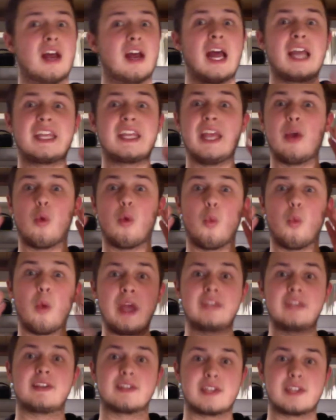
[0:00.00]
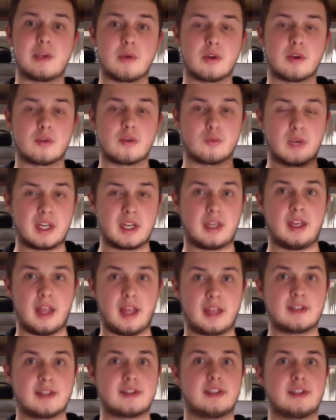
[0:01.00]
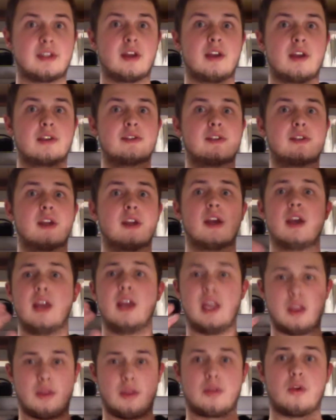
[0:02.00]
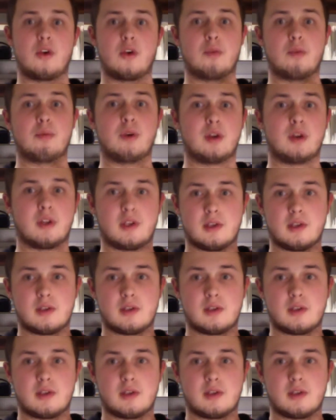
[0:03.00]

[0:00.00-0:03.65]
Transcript: I can't wait to see what Rick Yancey does in the third book,